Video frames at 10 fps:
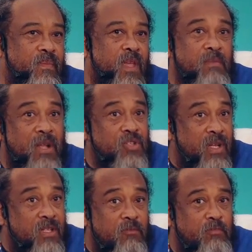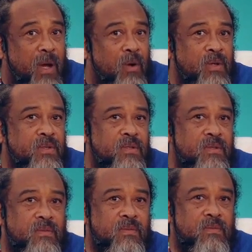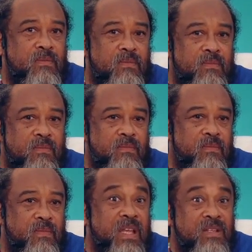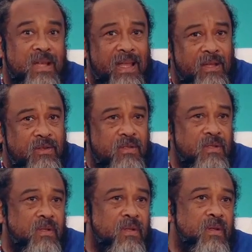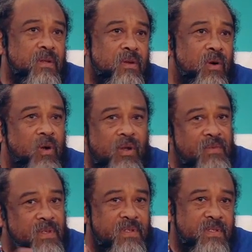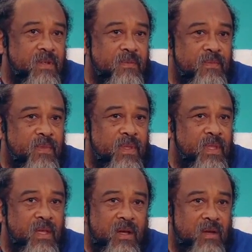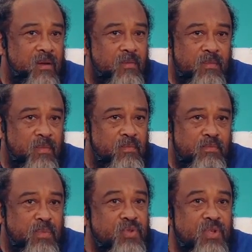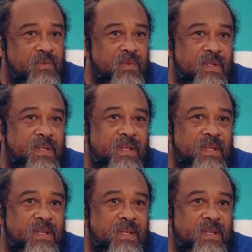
imaginative powers, intellect, all of these, they are perceived.